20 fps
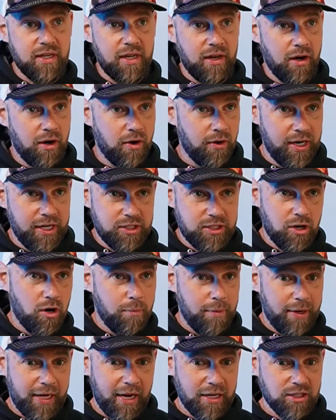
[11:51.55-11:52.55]
and it's, oh
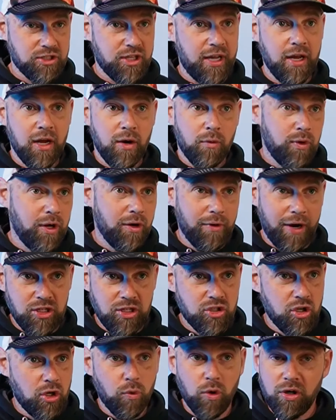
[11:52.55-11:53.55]
my gosh, they
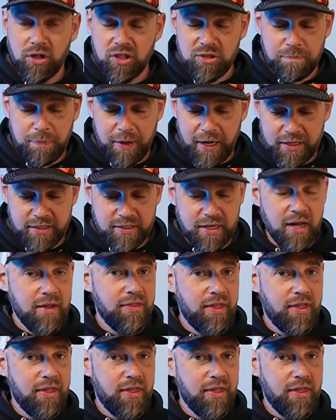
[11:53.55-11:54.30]
rearranged their workspace.